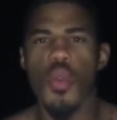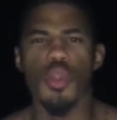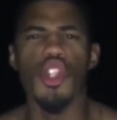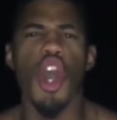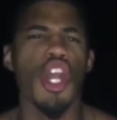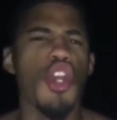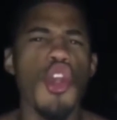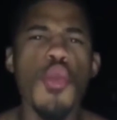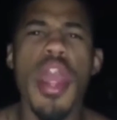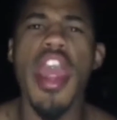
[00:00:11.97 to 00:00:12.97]
will dawn a
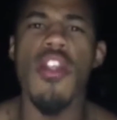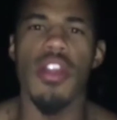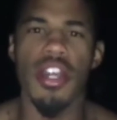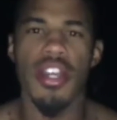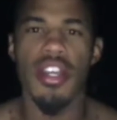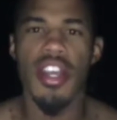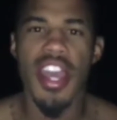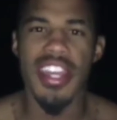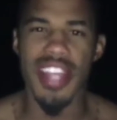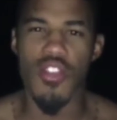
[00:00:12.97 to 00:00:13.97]
new era
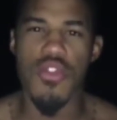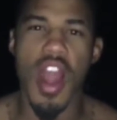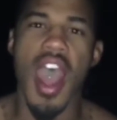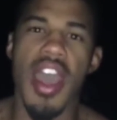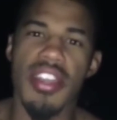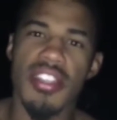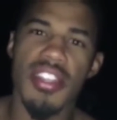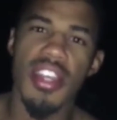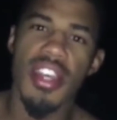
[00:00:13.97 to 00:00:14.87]
as I rise